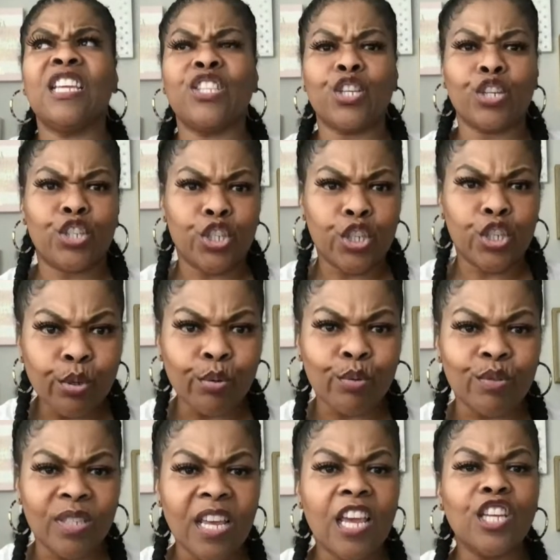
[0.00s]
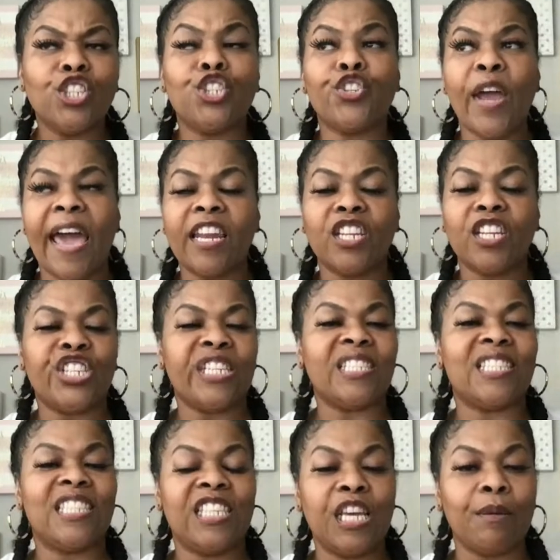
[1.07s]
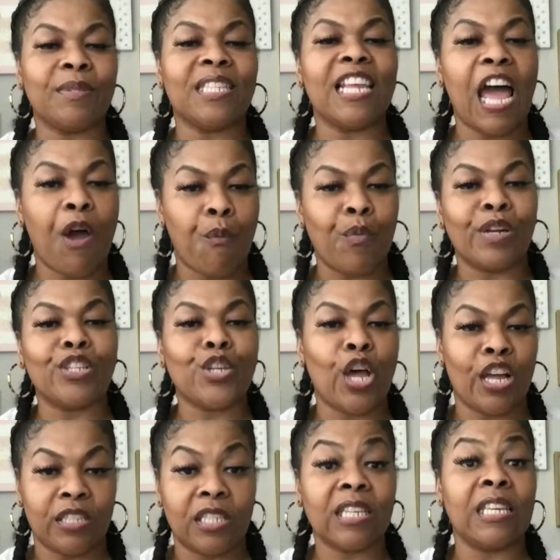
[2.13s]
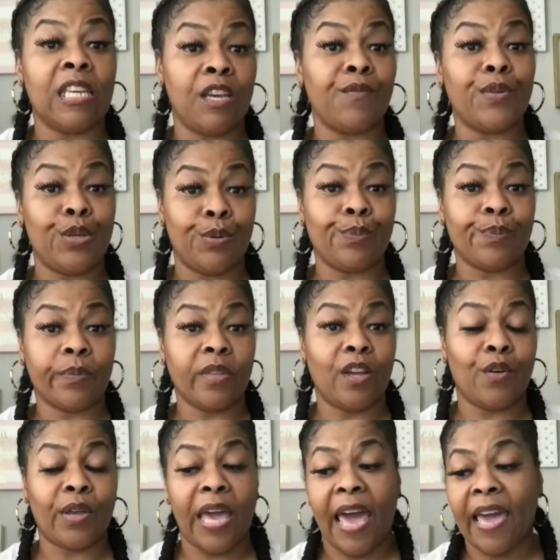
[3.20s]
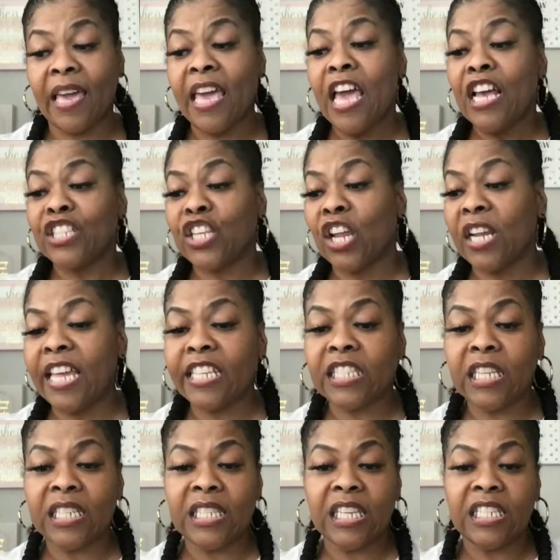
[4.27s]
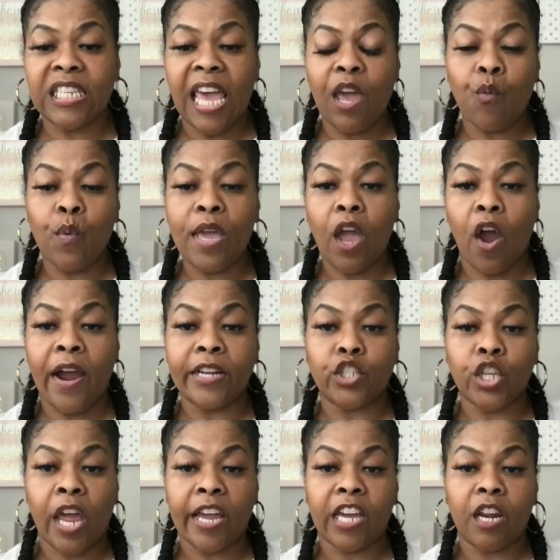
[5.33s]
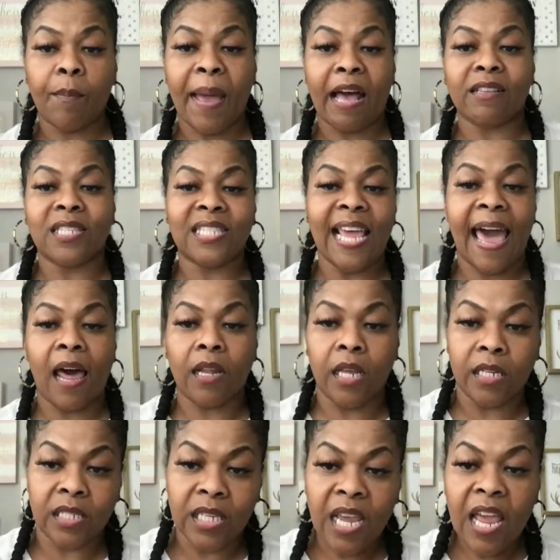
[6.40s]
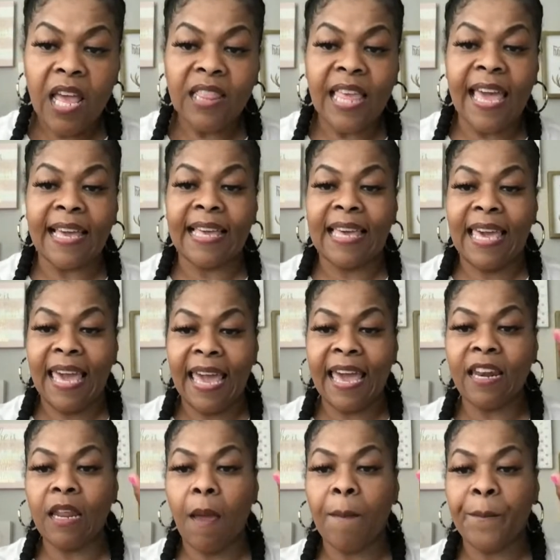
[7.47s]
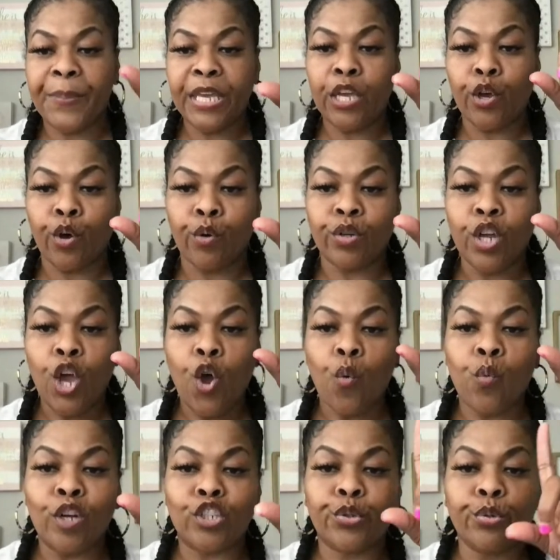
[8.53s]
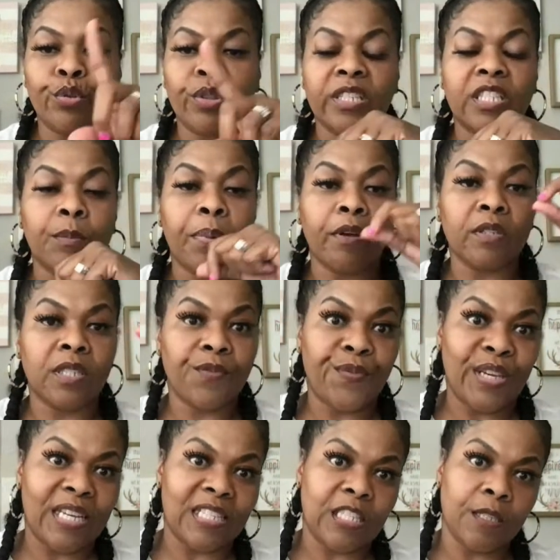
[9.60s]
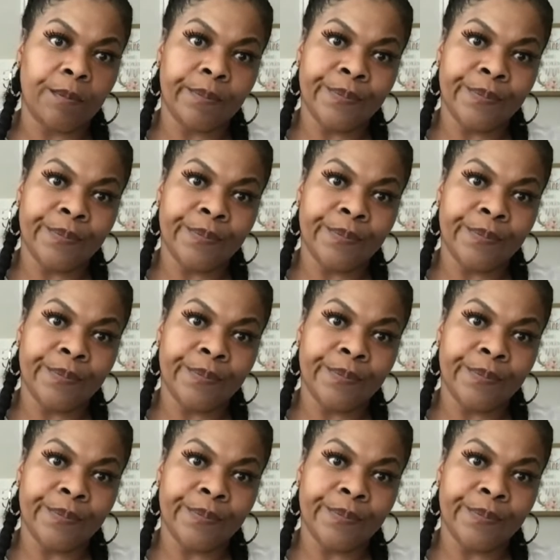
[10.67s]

these are tools, strategies, tips that I want to give you. Okay, so listen, today we are talking about silence that can't build what truth is supposed to fit.